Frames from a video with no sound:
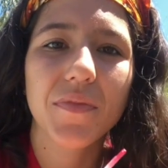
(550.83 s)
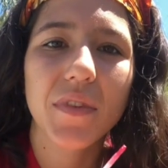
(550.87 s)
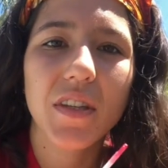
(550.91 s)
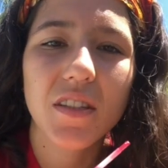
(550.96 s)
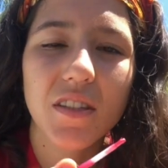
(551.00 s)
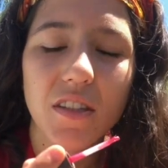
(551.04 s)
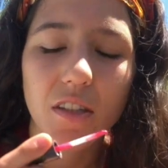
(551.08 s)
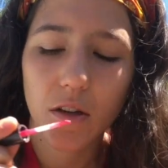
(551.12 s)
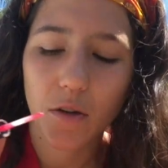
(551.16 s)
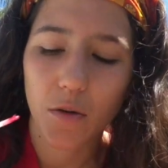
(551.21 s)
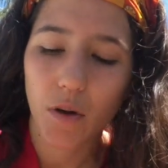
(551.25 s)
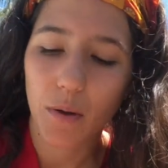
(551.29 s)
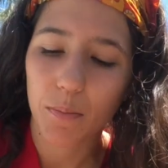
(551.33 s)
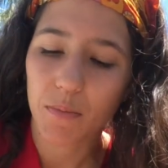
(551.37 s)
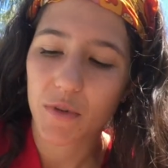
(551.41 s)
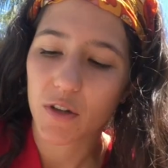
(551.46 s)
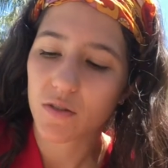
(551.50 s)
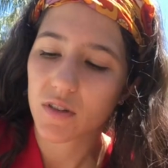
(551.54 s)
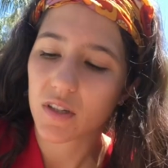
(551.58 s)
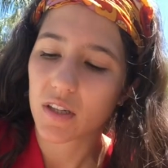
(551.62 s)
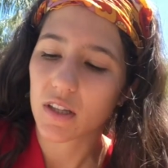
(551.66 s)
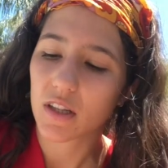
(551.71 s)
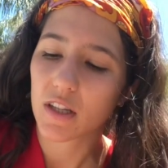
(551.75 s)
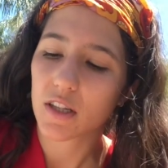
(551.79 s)
So I'm
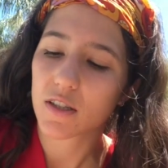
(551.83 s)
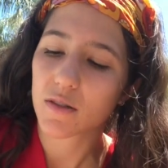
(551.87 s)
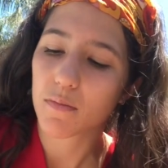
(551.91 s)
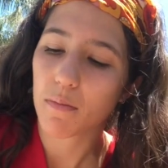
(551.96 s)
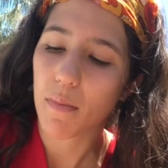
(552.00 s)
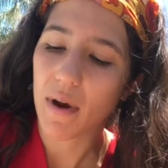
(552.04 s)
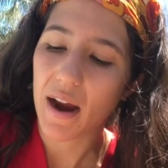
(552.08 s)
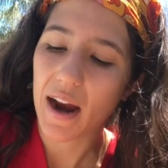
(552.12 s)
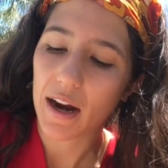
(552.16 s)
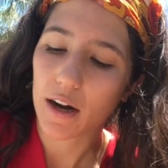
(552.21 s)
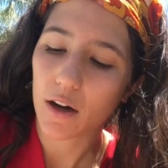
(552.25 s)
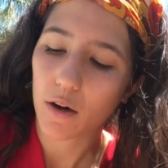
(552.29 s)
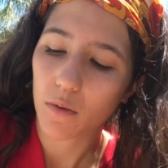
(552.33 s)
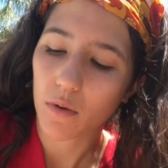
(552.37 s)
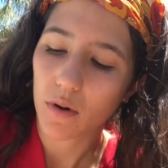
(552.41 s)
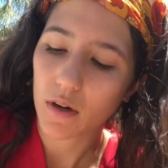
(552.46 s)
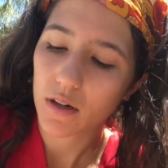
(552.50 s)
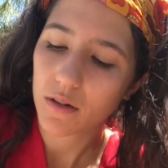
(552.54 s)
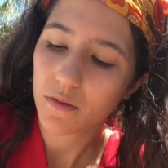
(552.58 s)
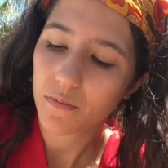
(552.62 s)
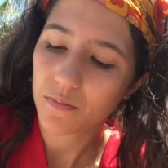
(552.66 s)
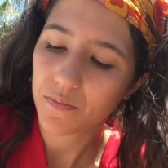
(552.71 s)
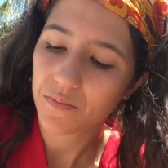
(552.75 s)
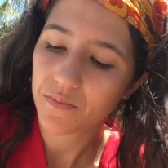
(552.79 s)
using this MAC
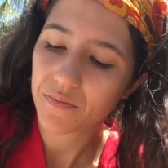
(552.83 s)
one.